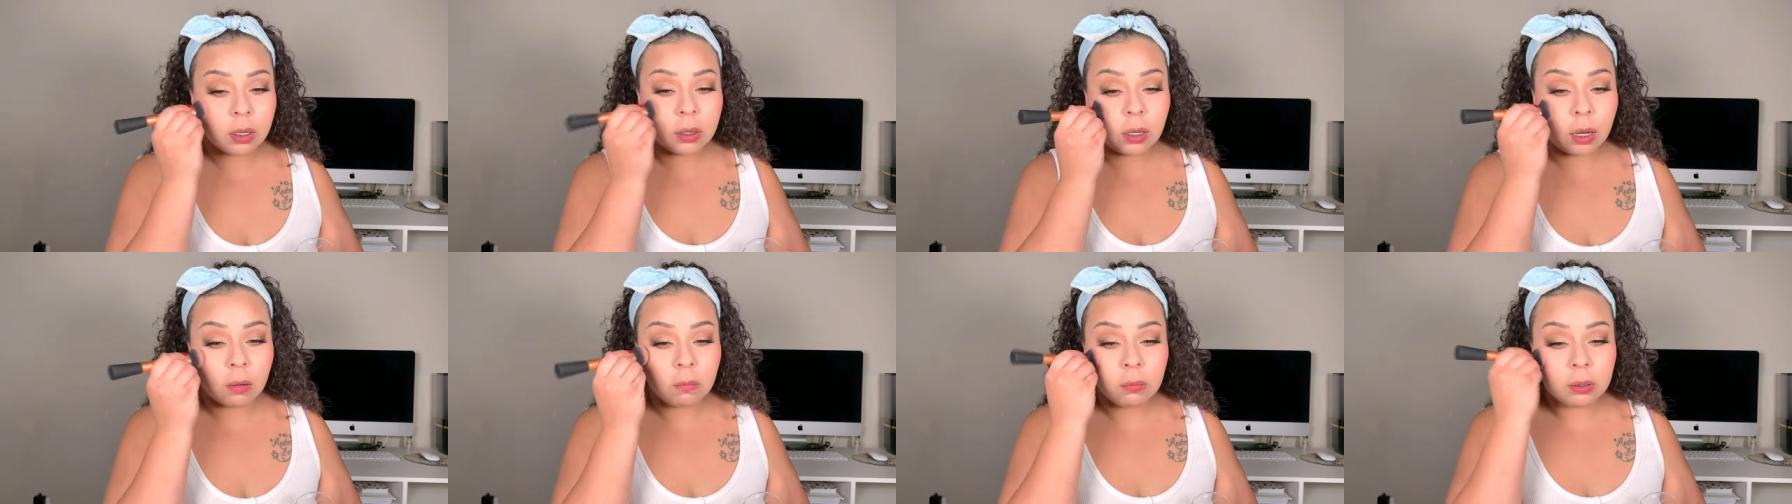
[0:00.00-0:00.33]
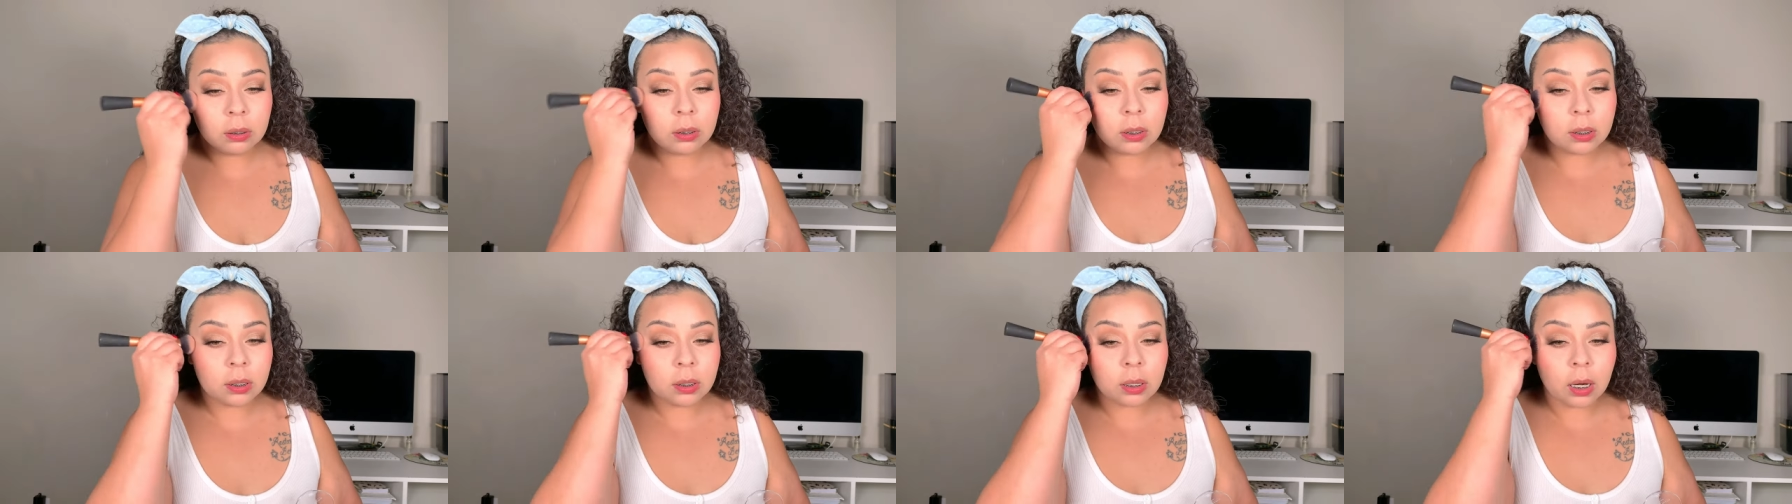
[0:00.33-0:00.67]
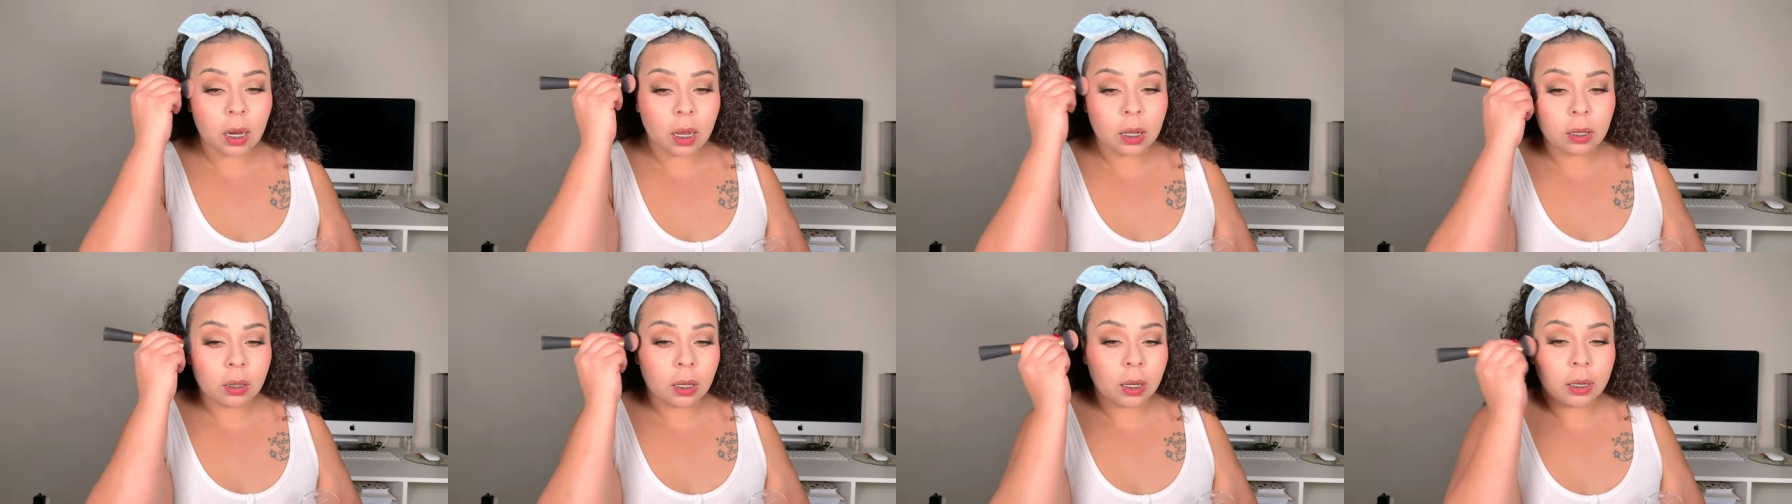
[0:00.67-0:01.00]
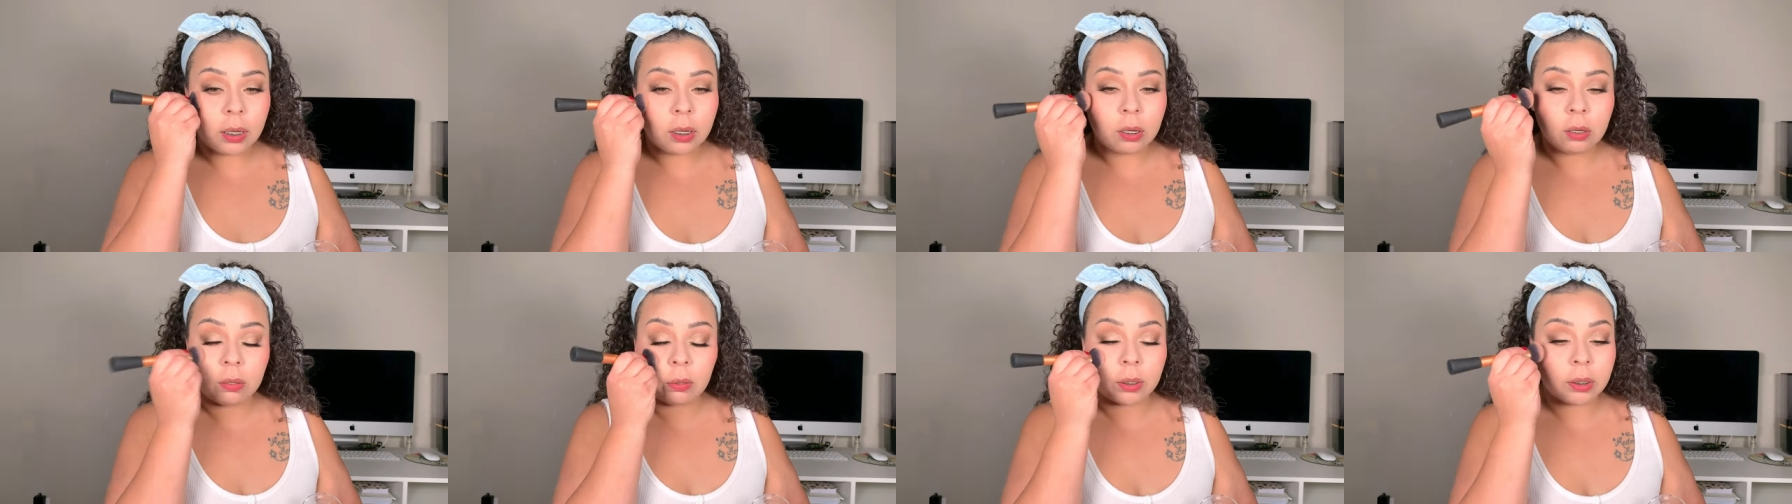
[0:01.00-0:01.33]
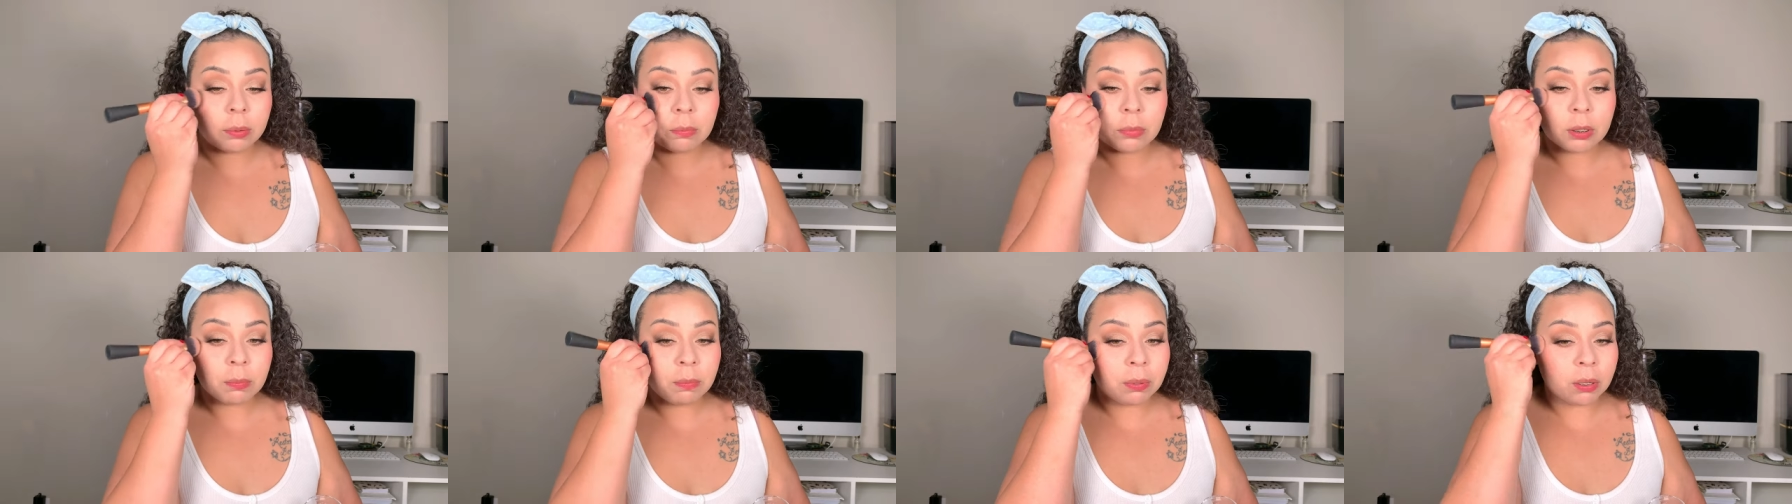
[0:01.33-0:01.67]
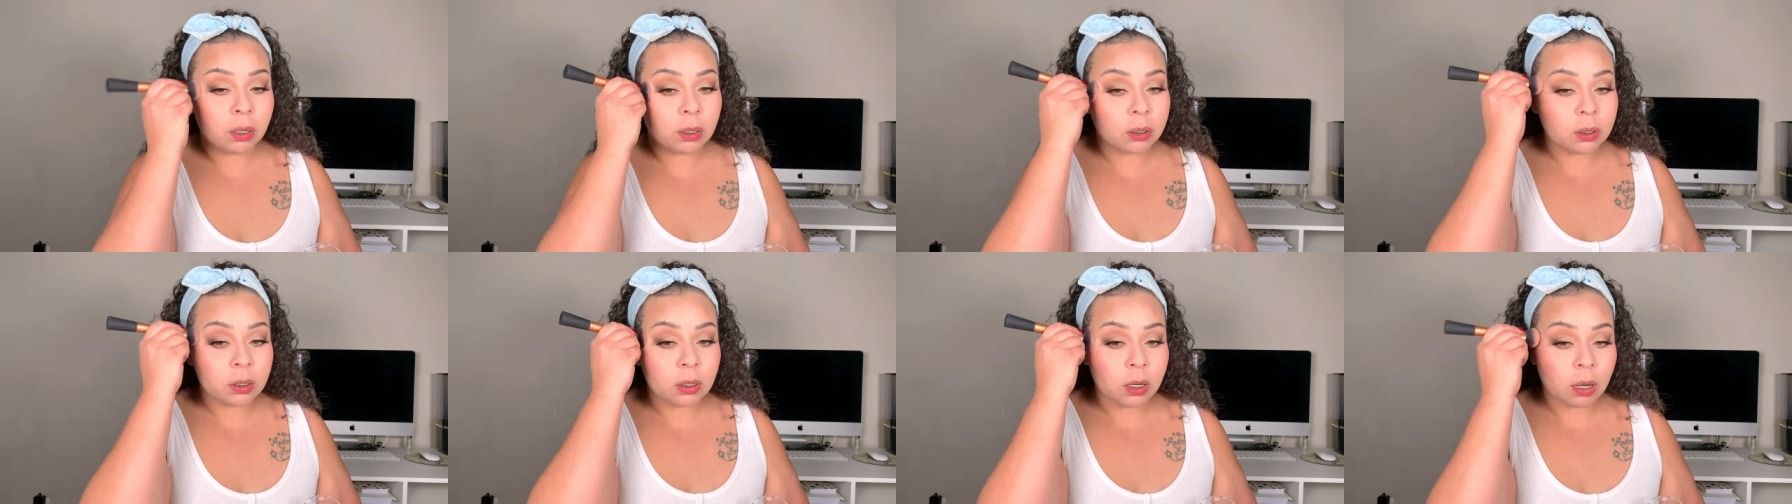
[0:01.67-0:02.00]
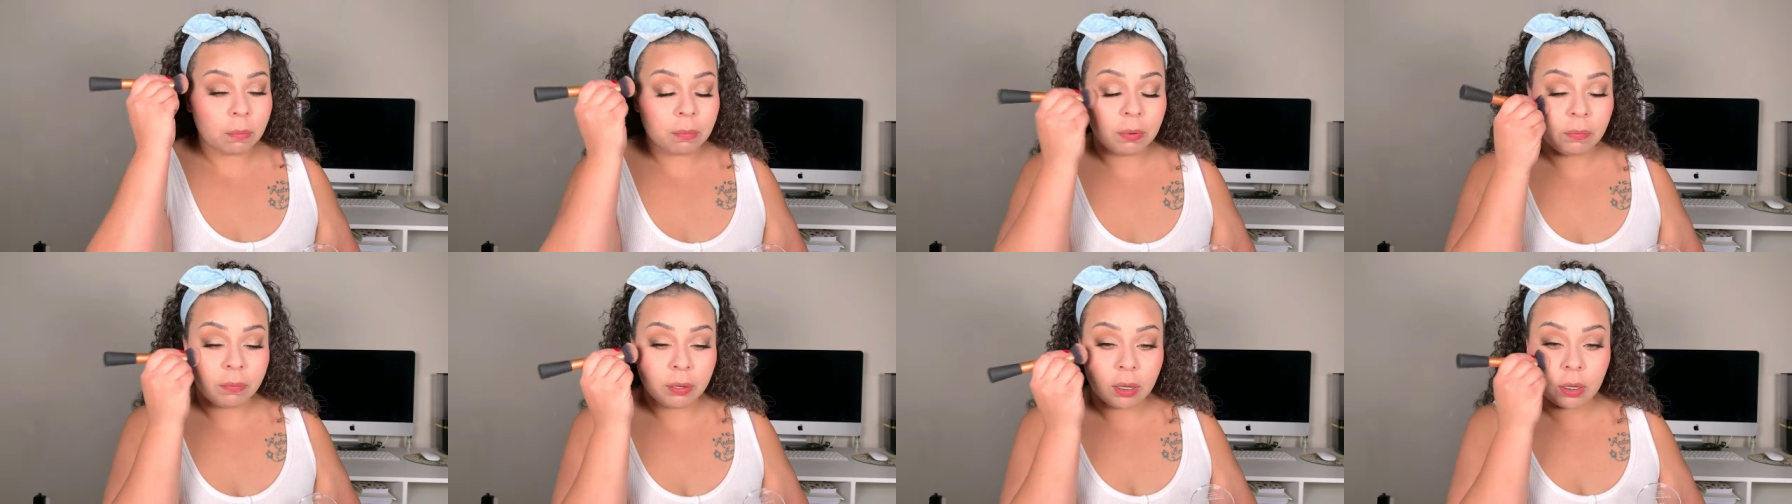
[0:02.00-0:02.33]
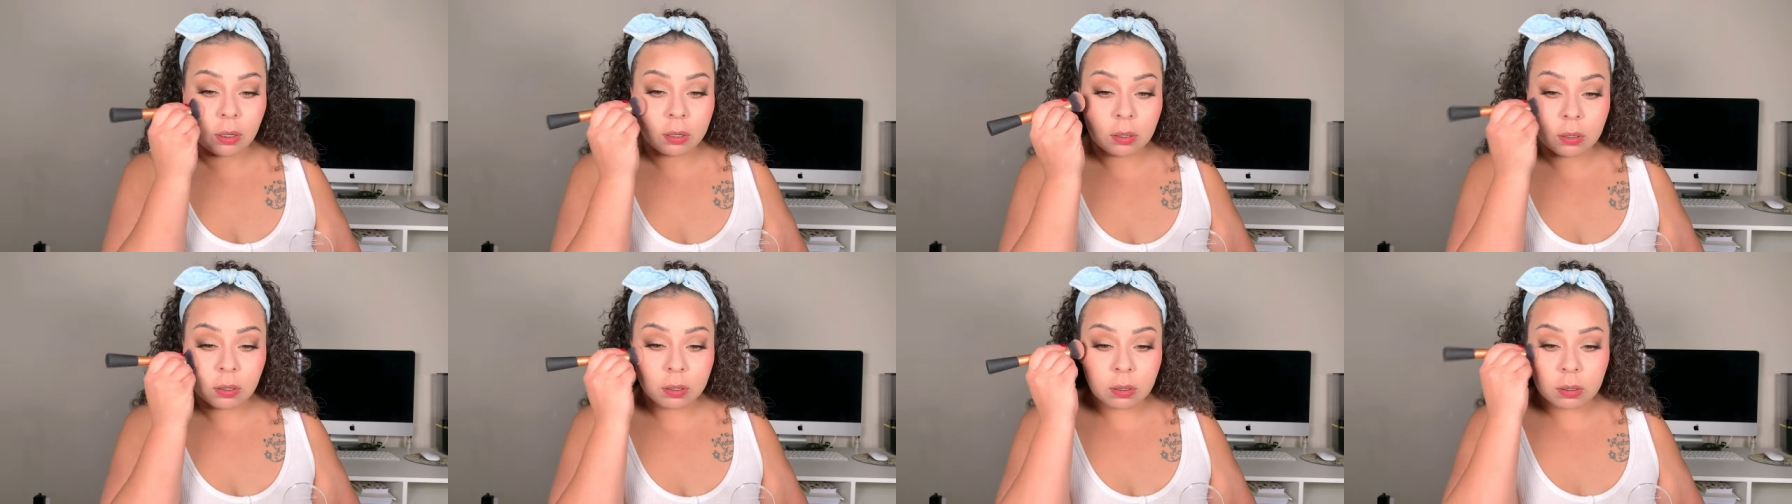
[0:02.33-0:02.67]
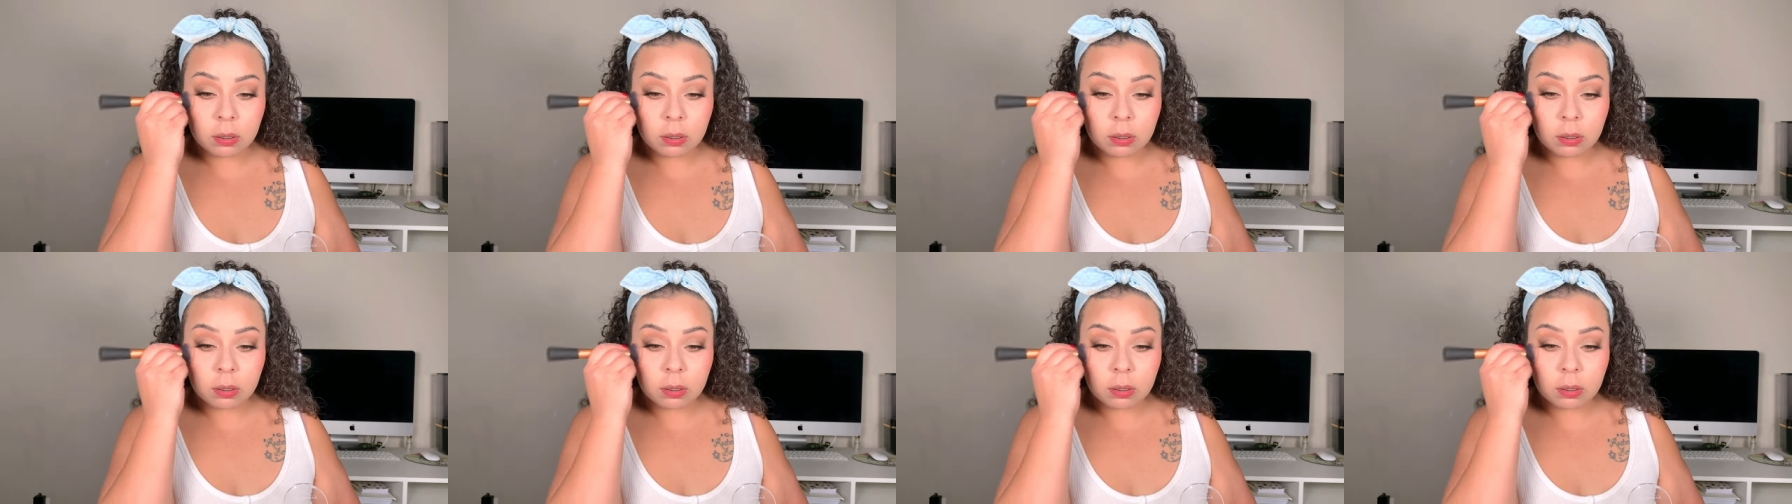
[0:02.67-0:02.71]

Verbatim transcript: that one does not like creams put on top of it